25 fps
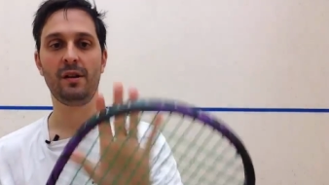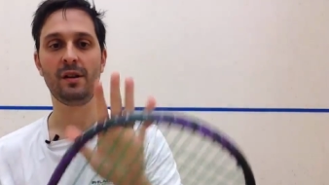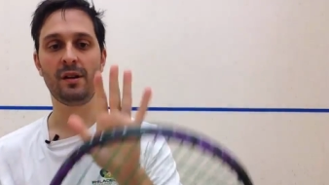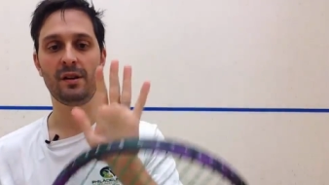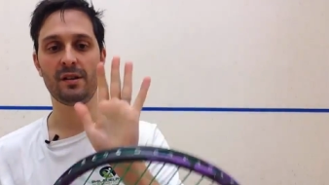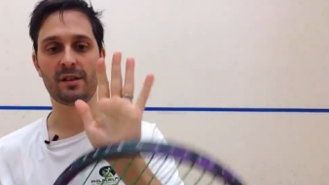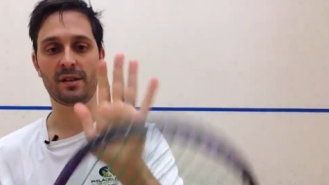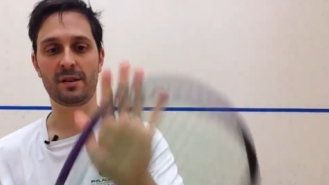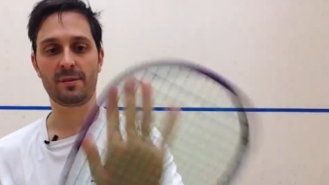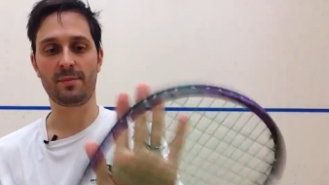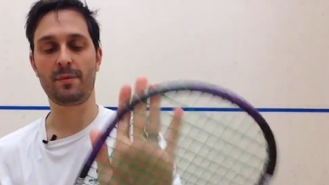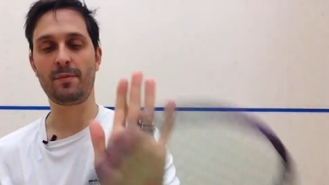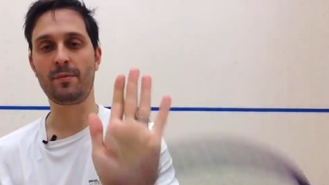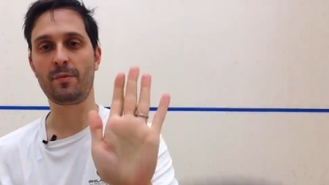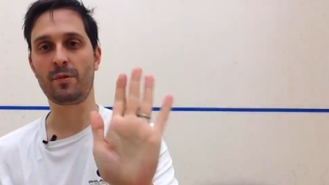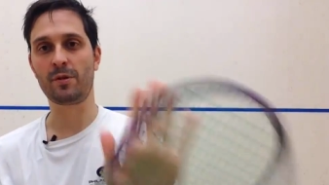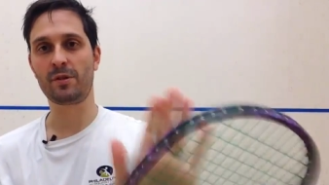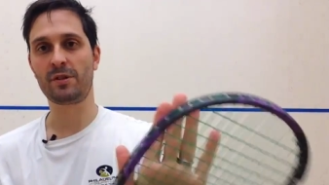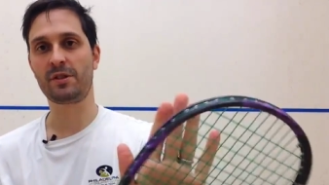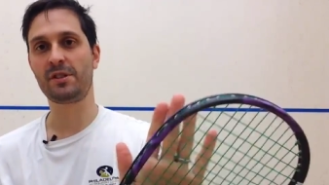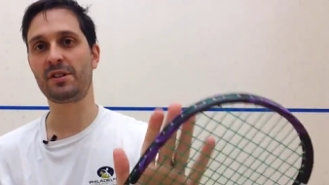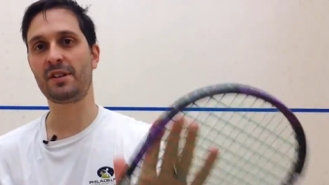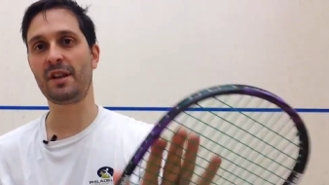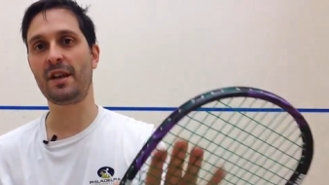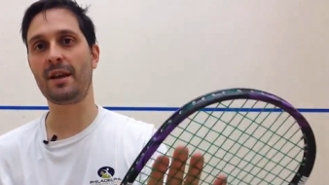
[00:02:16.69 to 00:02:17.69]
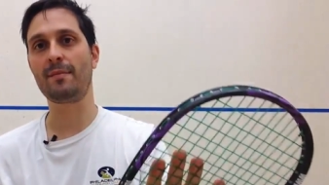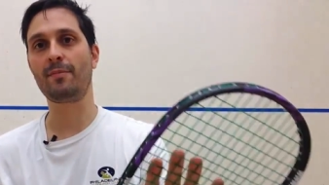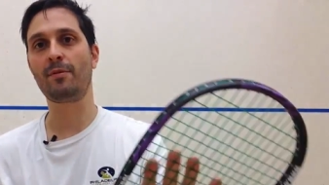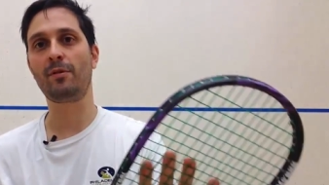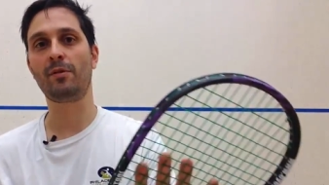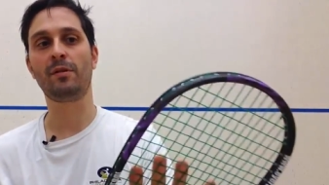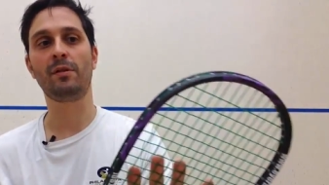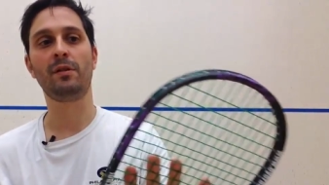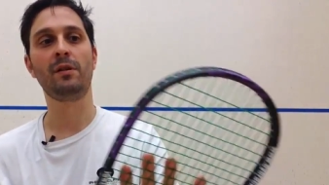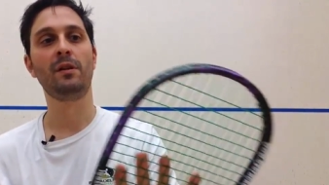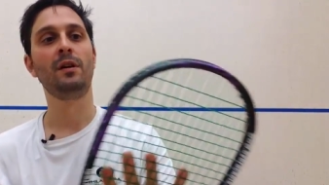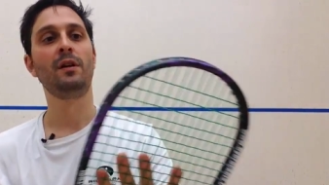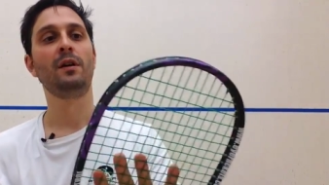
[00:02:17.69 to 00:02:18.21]
It's going to be more
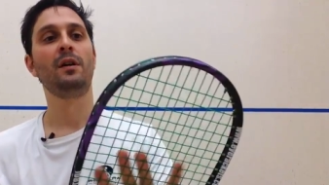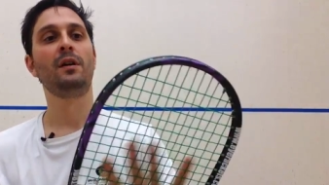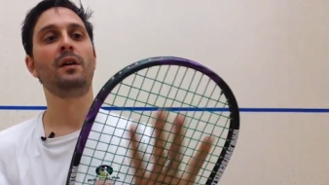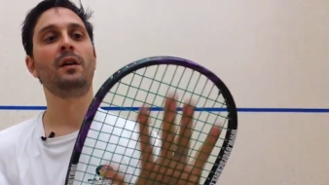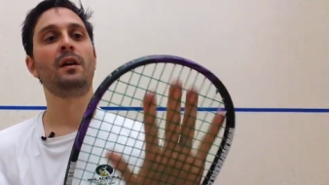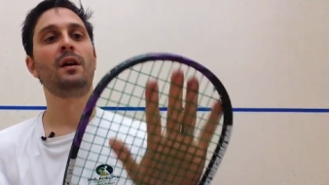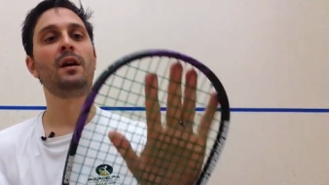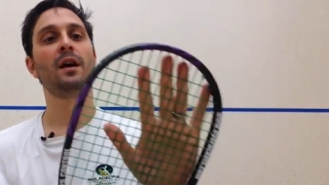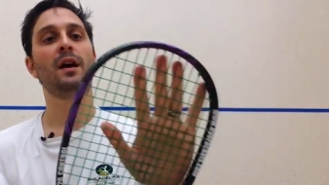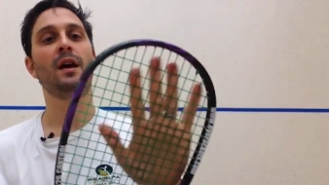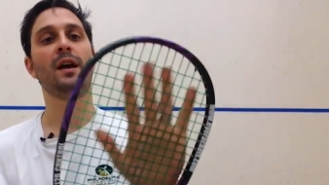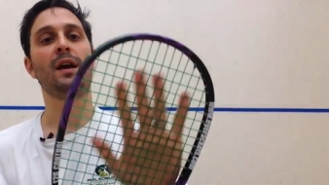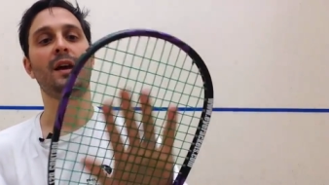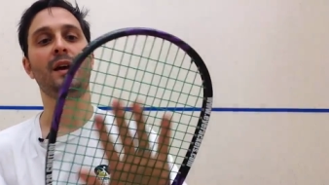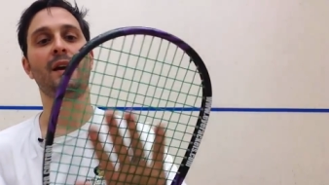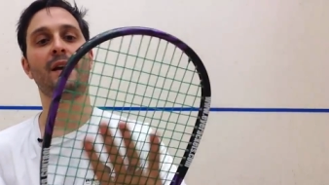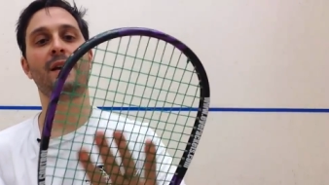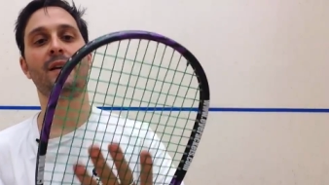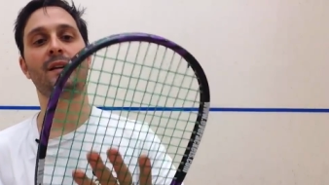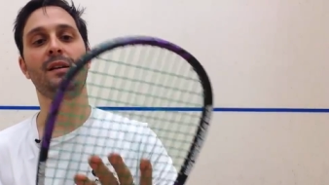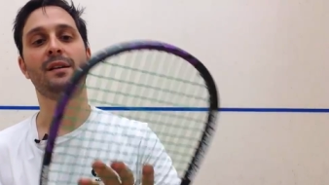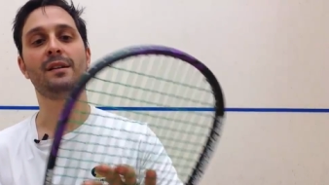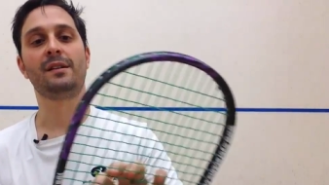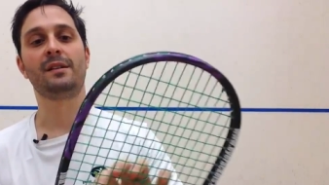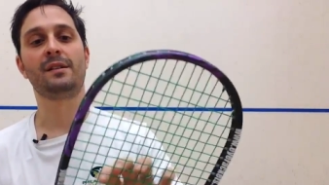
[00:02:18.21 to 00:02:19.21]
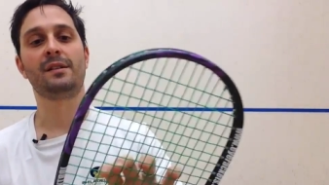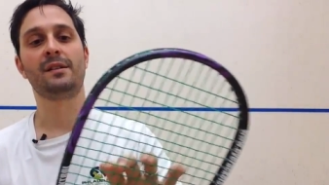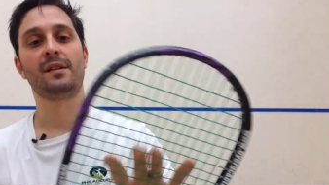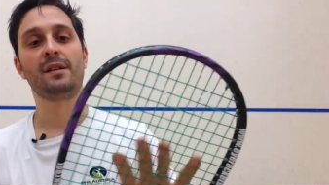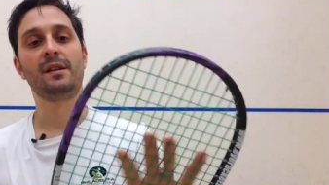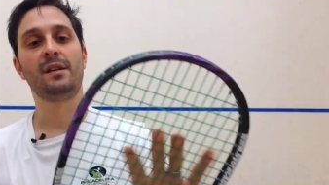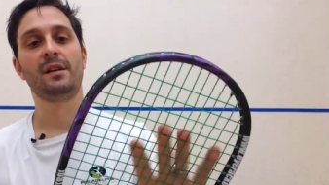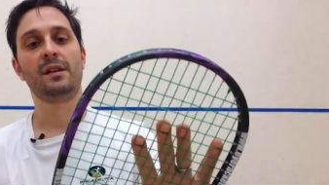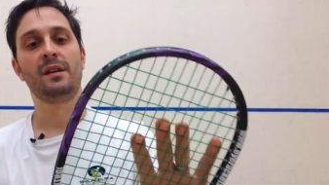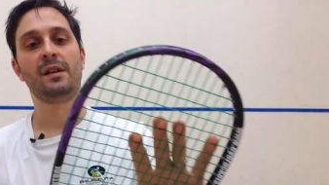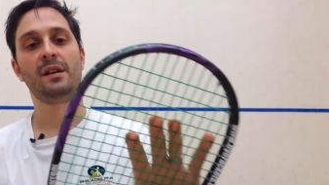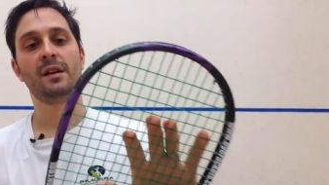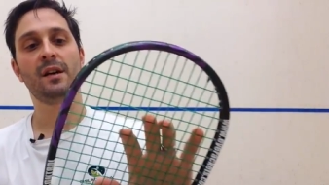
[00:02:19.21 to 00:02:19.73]
stable, and
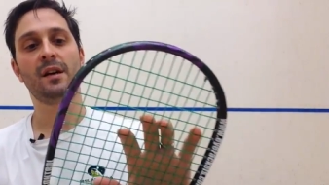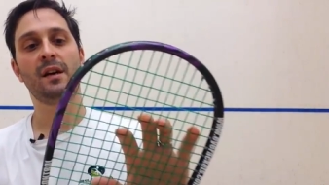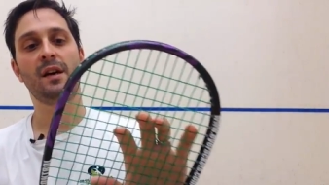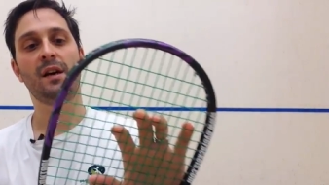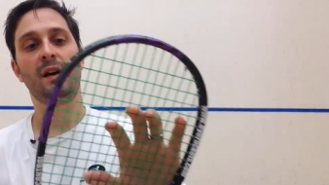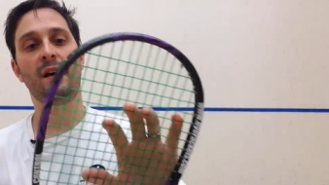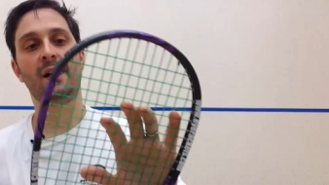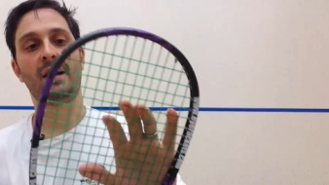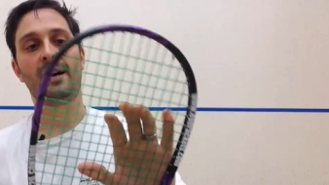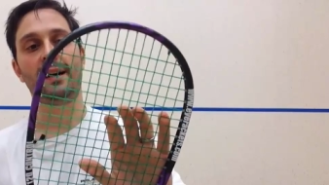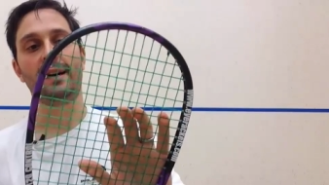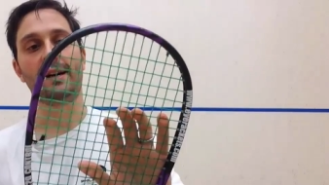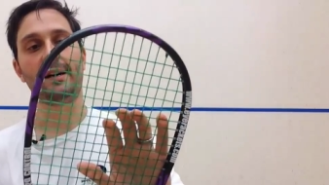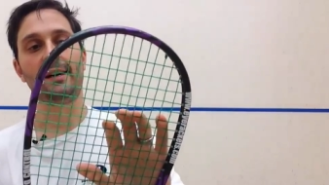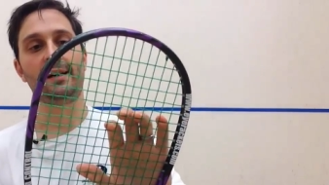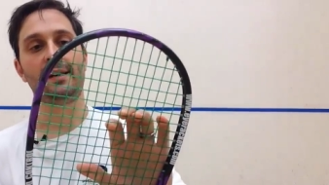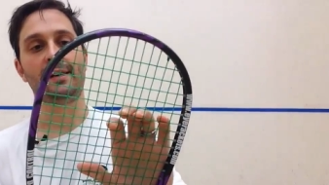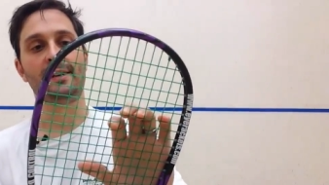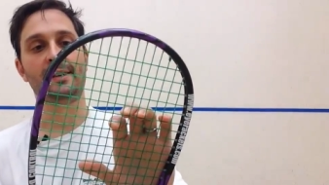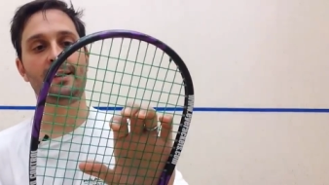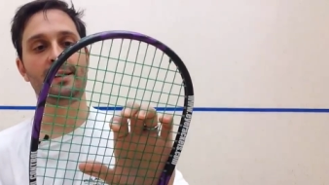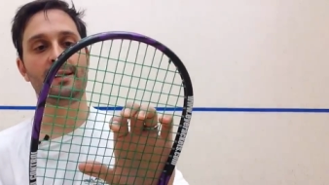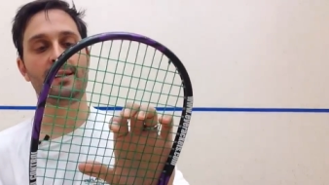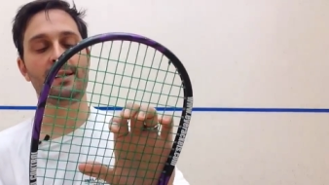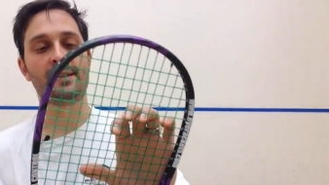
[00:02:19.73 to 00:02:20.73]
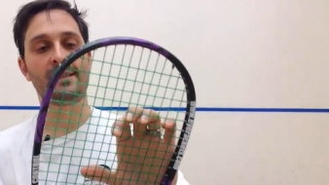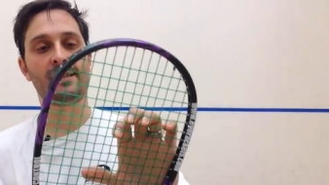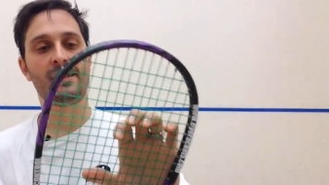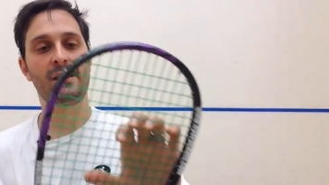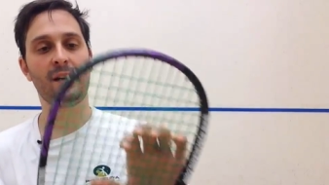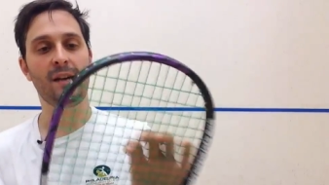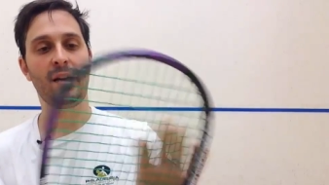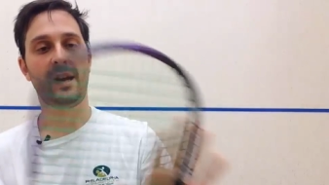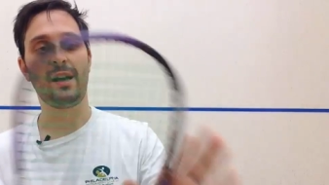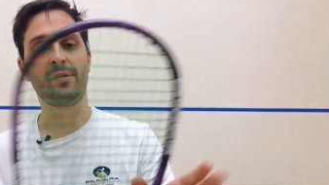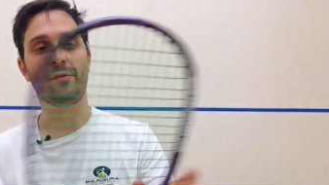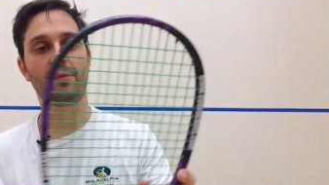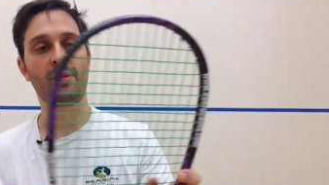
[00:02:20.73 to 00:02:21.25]
uh,
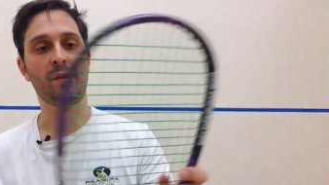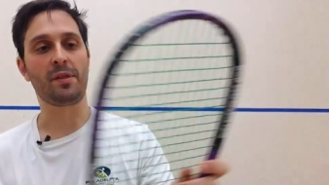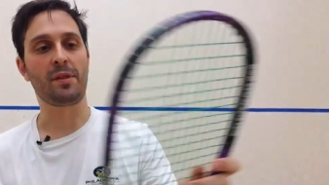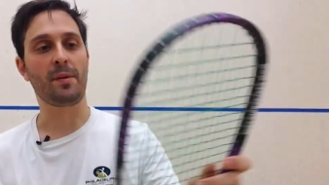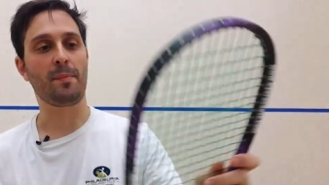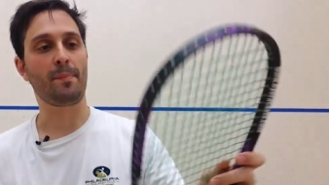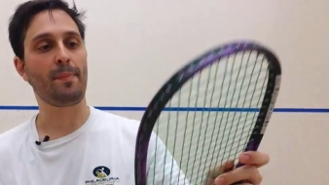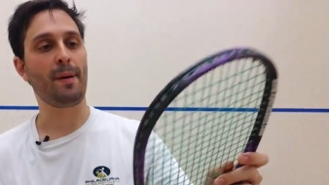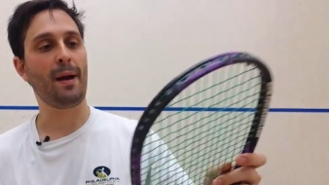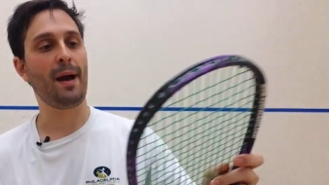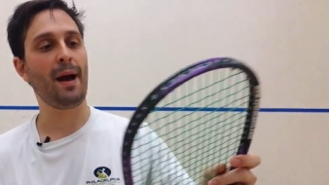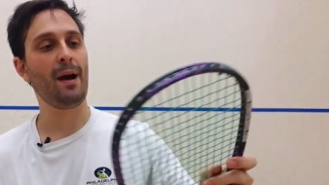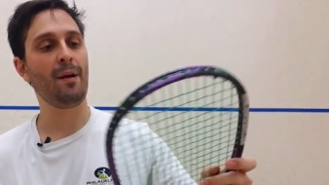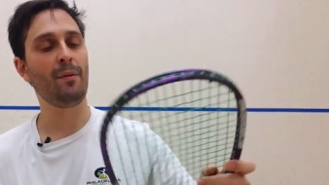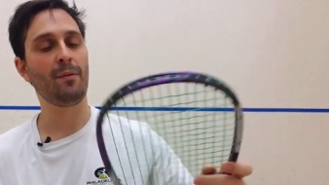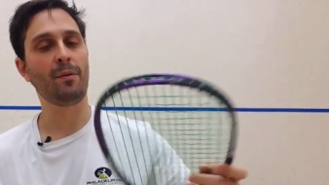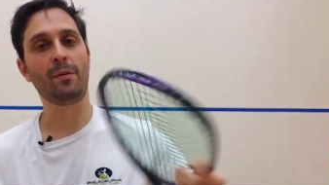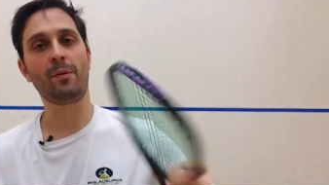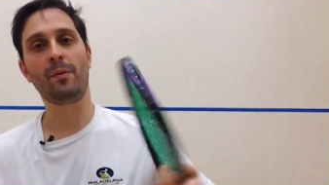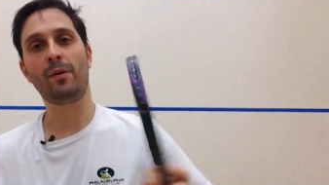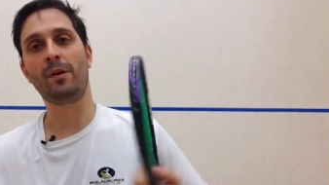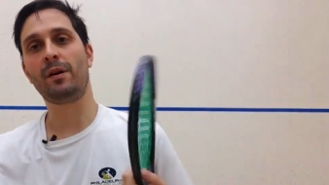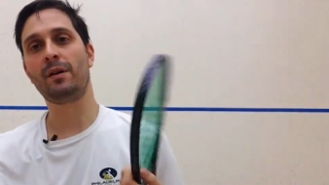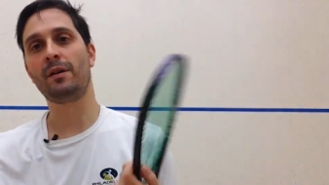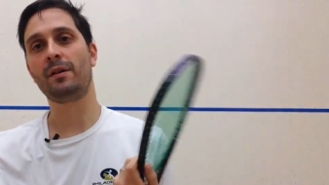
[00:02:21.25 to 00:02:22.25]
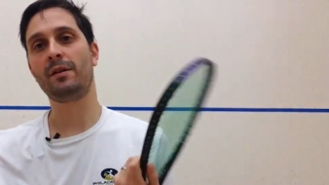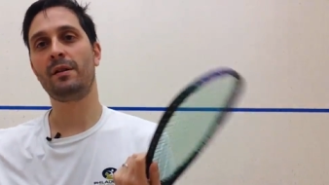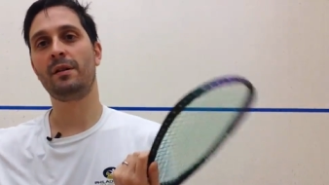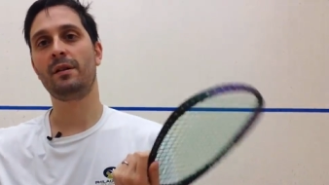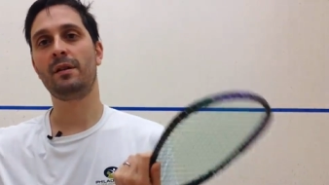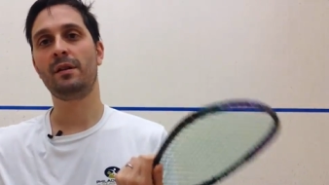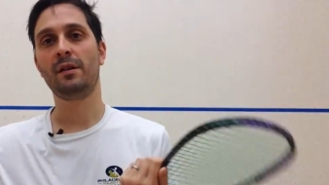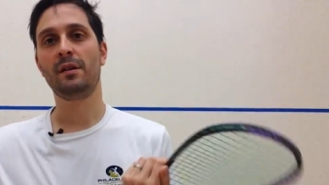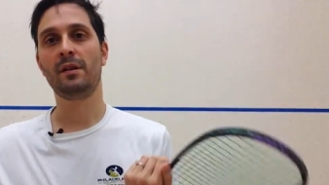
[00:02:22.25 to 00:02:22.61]
and with the power one,